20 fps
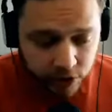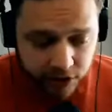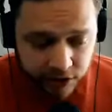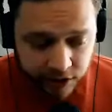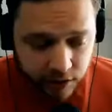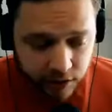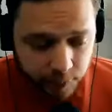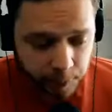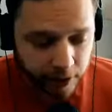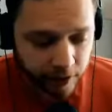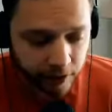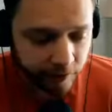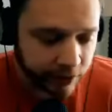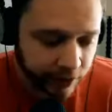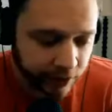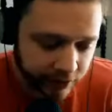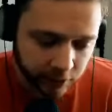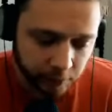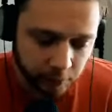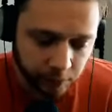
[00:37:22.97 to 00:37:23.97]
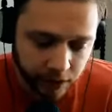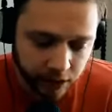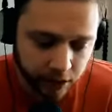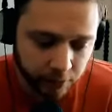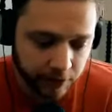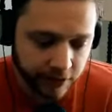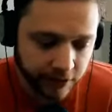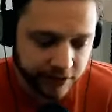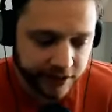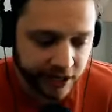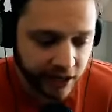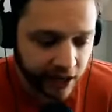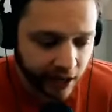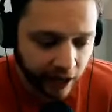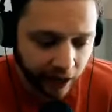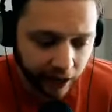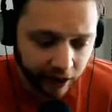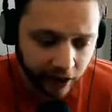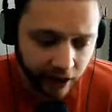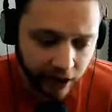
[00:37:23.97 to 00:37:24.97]
since pivoting to B2B
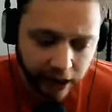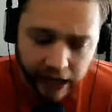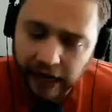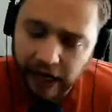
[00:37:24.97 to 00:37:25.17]
tech, I,